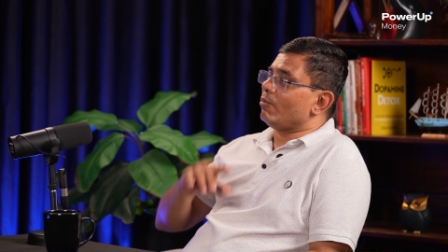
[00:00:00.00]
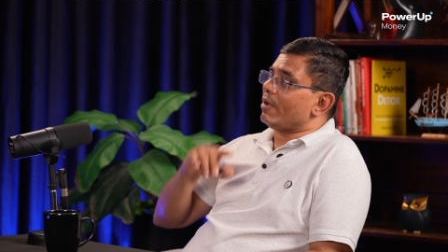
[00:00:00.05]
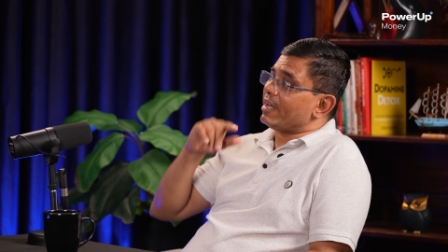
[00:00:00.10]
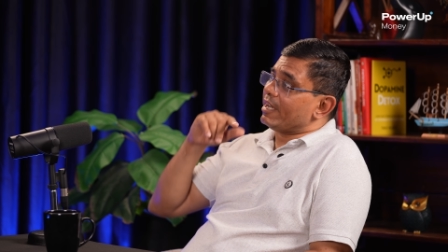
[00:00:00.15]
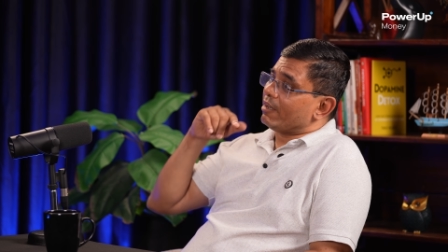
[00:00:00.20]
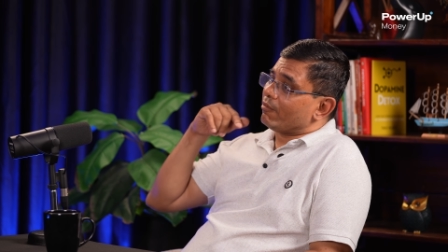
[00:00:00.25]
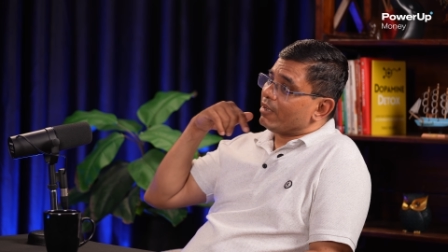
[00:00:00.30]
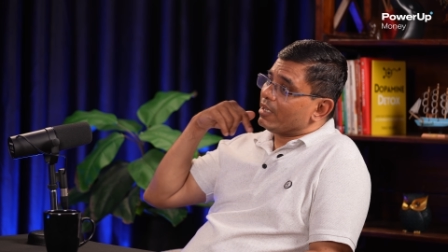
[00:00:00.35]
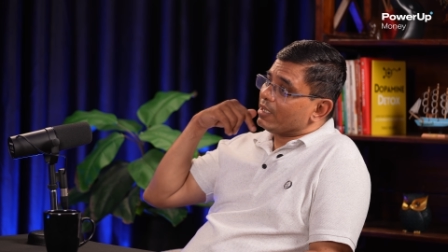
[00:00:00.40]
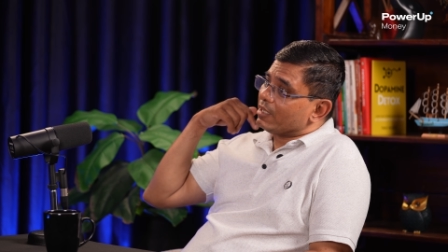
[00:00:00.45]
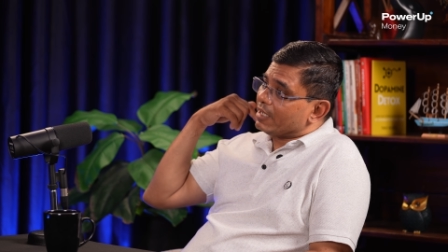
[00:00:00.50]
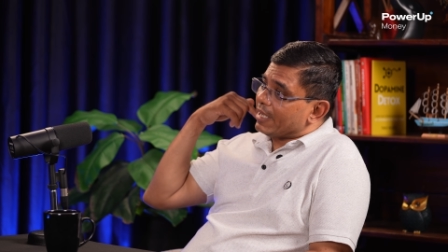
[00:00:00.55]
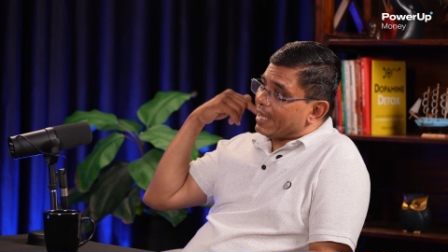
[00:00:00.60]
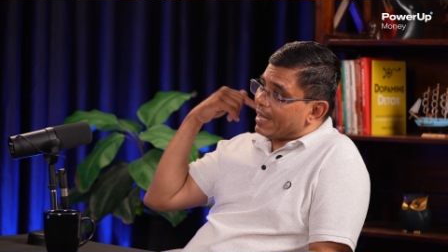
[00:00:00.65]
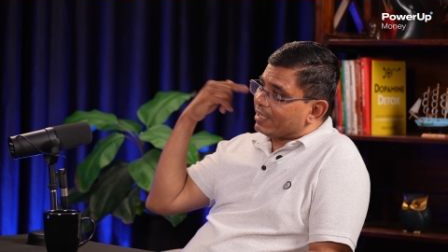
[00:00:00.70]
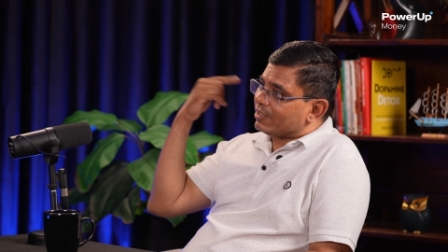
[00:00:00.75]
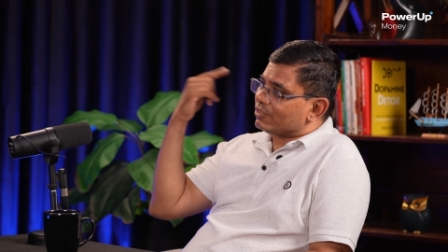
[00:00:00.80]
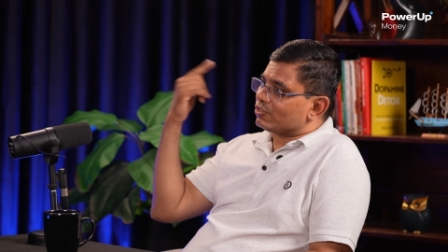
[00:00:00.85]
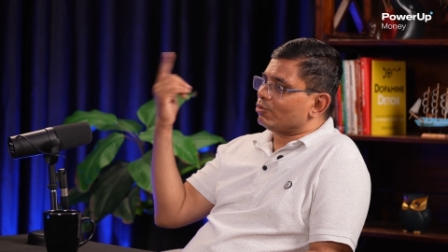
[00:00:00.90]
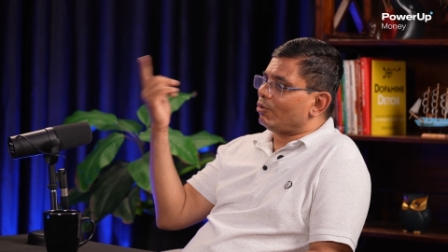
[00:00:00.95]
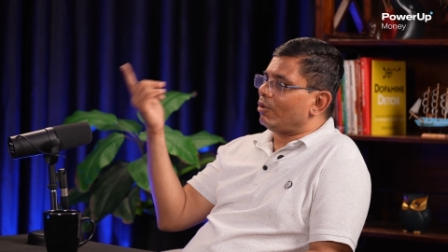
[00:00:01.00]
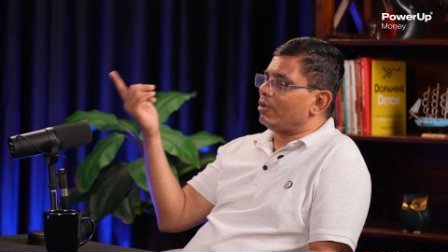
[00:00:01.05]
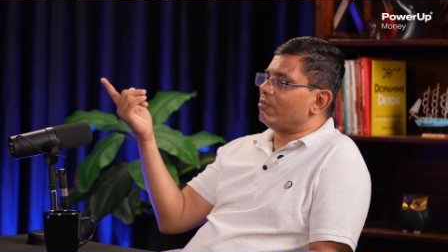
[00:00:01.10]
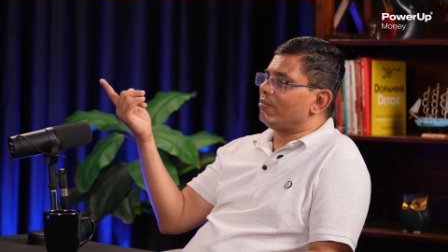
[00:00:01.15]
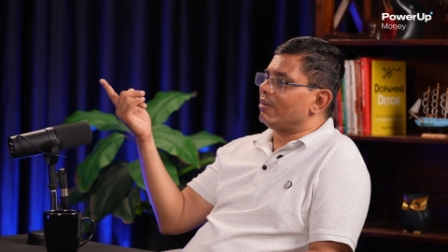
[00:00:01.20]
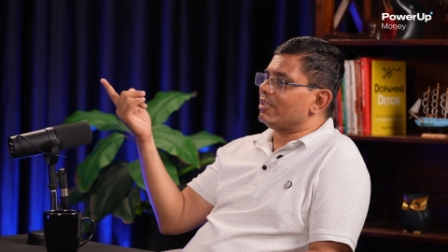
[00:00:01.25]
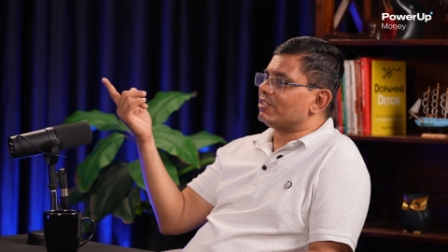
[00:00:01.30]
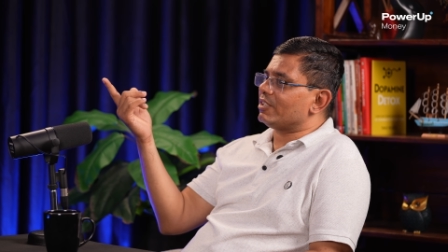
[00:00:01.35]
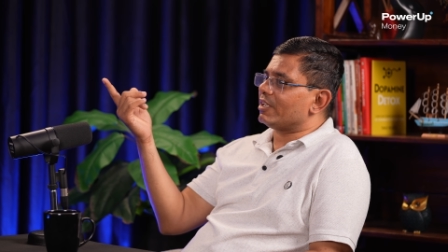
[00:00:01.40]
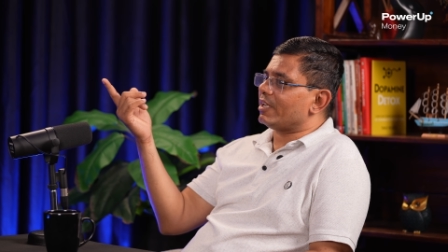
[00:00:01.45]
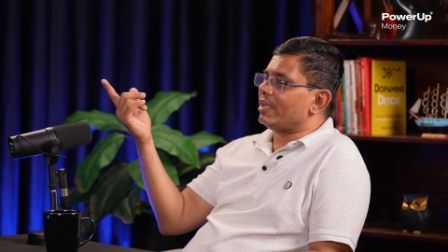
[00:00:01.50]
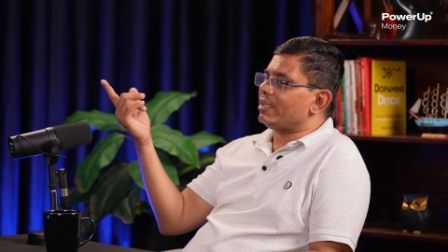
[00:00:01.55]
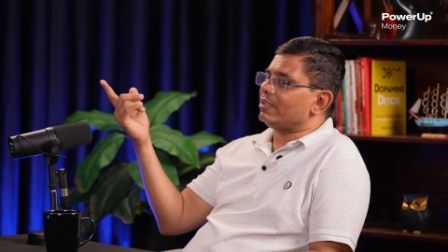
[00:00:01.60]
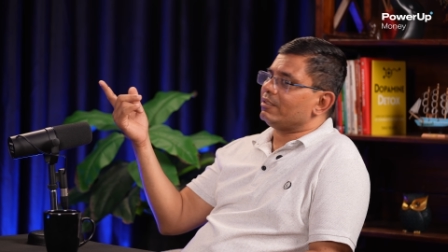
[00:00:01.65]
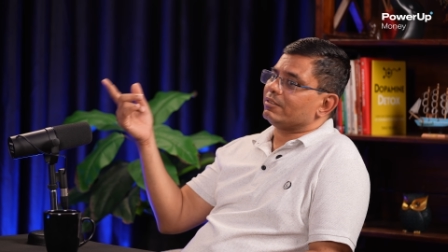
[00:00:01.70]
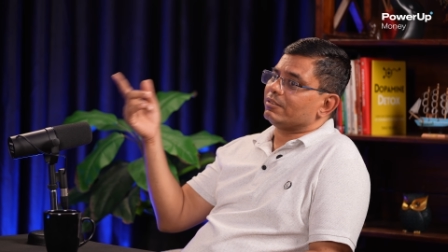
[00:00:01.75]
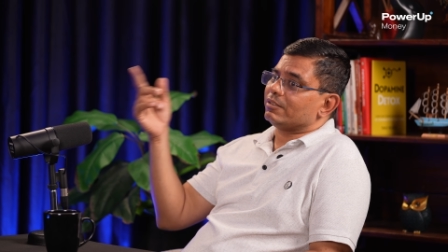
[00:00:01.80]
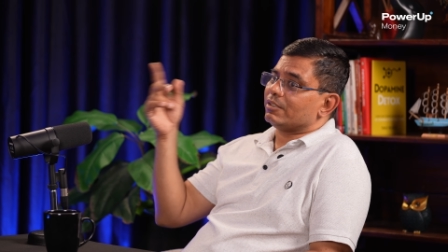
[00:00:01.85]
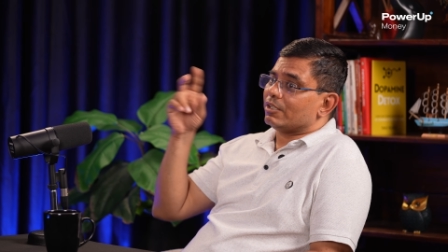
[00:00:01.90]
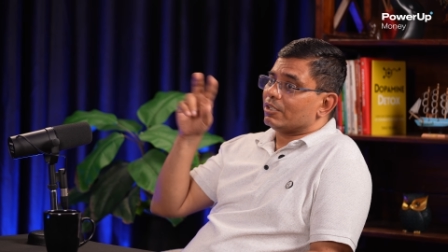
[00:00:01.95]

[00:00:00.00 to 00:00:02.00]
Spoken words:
When it will get sold once again,